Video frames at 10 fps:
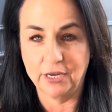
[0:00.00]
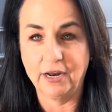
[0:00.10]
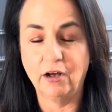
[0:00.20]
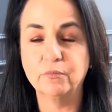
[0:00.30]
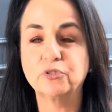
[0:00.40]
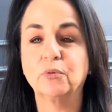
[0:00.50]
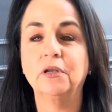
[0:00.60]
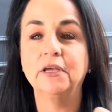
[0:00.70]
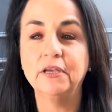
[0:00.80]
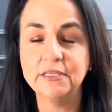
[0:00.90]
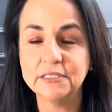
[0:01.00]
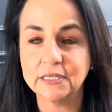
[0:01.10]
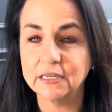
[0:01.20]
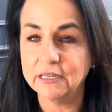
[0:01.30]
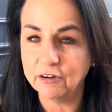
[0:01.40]
It helps release
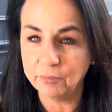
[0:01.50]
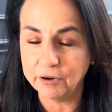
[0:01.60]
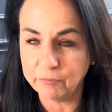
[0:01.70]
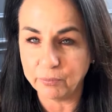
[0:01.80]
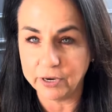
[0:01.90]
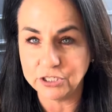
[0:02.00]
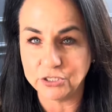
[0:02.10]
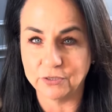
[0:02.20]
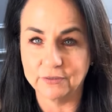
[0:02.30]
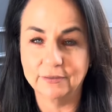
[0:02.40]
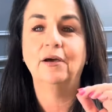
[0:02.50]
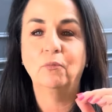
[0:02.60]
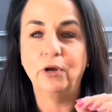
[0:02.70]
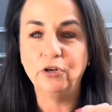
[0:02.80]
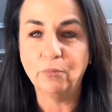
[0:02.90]
a little bit of pressure.
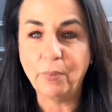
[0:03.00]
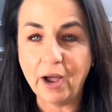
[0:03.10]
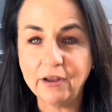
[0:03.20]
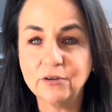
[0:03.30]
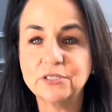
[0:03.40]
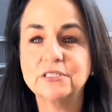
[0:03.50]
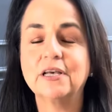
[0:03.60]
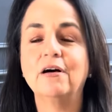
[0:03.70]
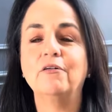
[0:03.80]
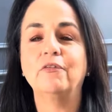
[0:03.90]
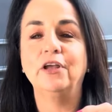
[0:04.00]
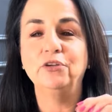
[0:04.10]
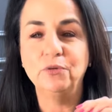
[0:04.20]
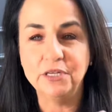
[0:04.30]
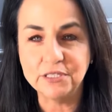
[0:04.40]
When you're by yourself and
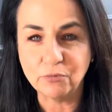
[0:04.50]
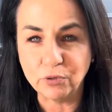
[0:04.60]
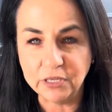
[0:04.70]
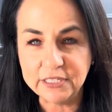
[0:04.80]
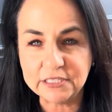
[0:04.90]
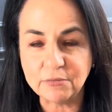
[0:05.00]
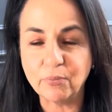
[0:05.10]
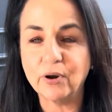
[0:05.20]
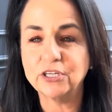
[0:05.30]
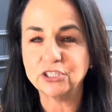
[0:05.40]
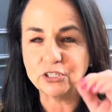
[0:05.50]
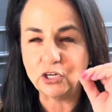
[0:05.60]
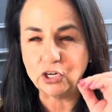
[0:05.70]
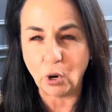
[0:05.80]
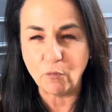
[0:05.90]
you need to release some pressure,
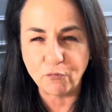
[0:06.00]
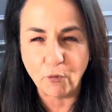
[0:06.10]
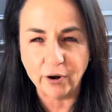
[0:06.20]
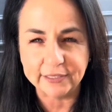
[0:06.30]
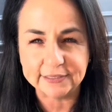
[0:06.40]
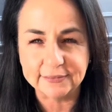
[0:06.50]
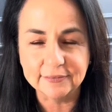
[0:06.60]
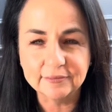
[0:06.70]
go for it.